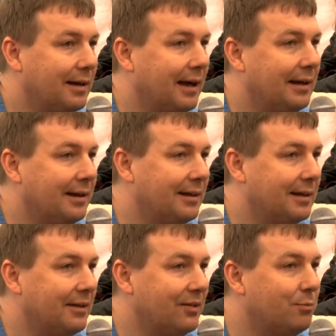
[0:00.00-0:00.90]
And
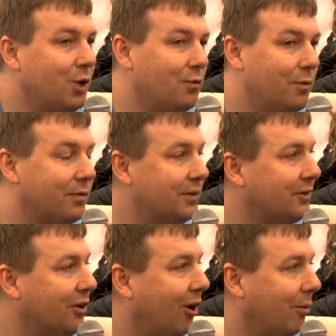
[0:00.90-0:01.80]
there is movement from the
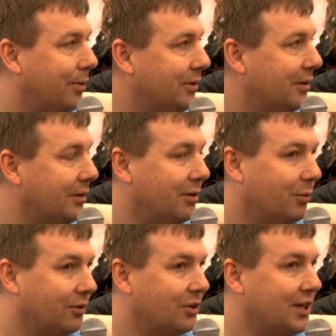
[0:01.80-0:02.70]
top to
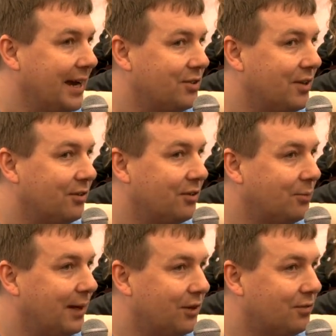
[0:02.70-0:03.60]
want to change things, as
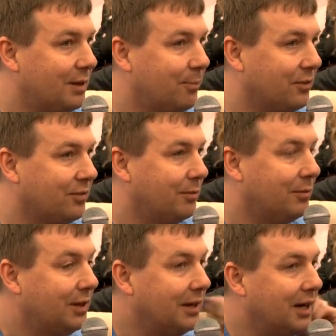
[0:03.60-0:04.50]
well as from the bottom,
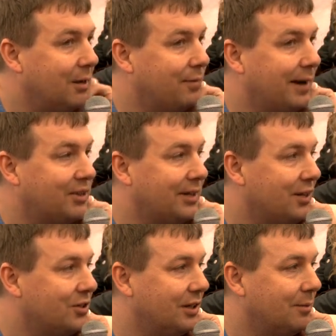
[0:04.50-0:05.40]
and from
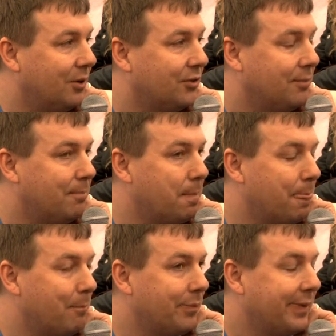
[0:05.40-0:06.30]
agitation at the bottom.
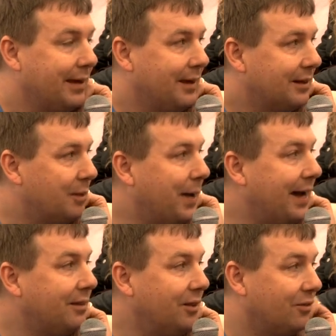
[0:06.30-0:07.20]
The
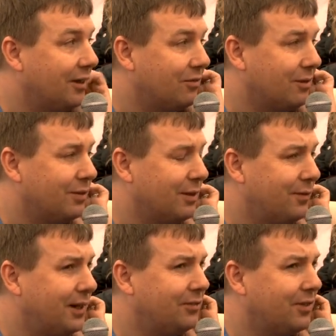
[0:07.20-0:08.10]
bad news is that for the
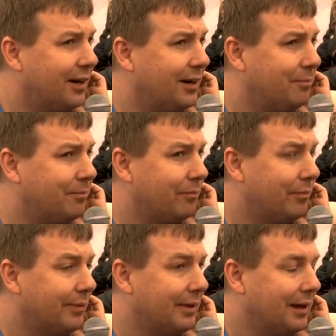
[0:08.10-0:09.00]
first time
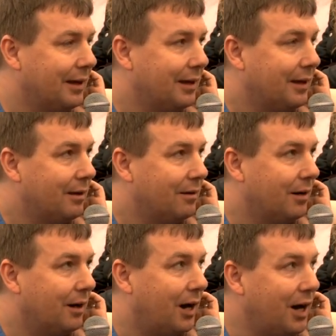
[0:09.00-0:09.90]

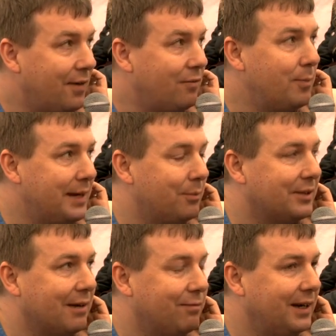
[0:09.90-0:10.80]
I've ever been able
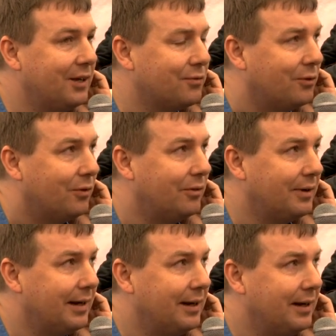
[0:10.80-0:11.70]
to get figures for,
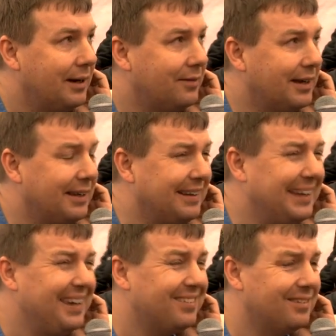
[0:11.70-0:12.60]
I think at
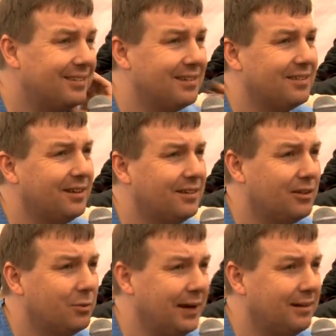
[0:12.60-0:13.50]
least since
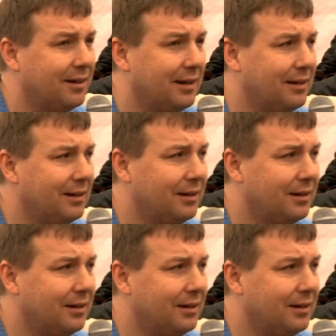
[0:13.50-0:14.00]
1920,